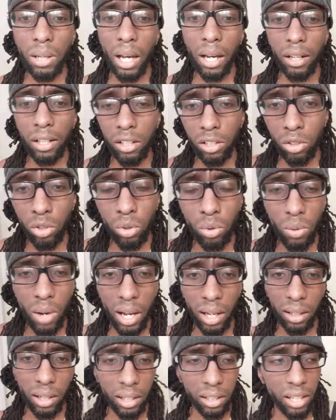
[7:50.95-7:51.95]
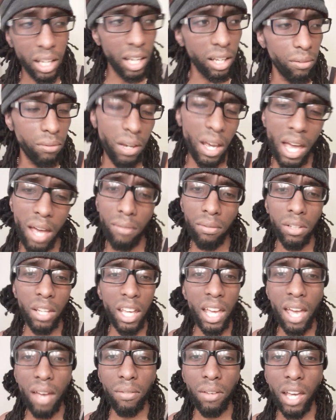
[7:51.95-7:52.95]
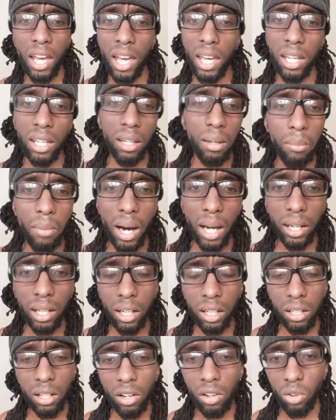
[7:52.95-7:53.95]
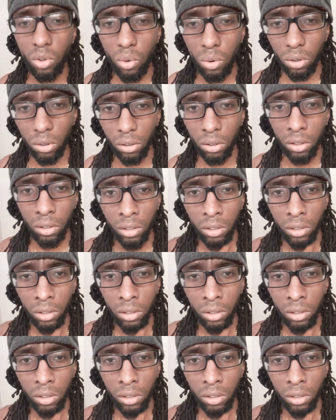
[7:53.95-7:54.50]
out here who act like they haven't had anybody in their corner.